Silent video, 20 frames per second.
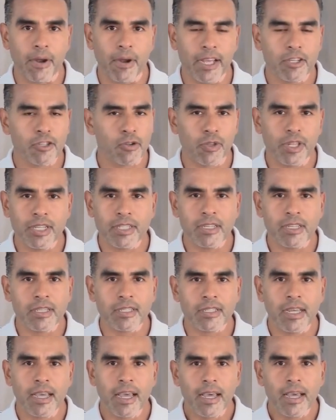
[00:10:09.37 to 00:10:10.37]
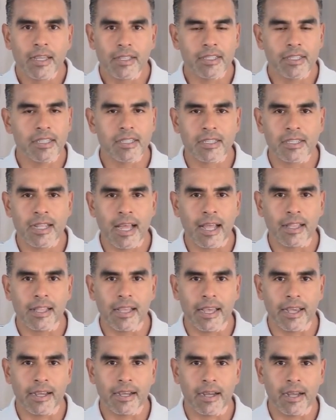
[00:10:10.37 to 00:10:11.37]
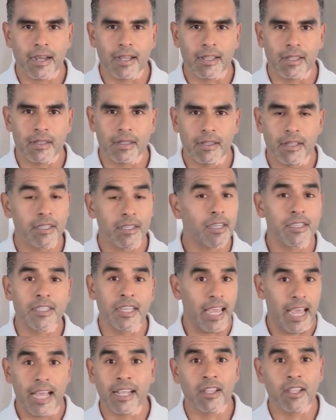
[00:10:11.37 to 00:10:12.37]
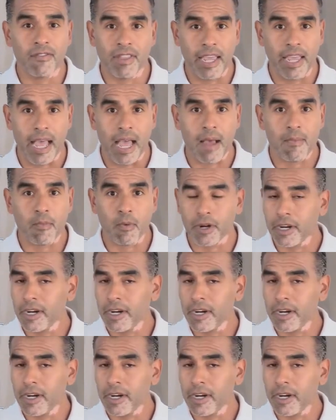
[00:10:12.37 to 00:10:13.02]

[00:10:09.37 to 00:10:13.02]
Okay, so this is not like this is the end of the app.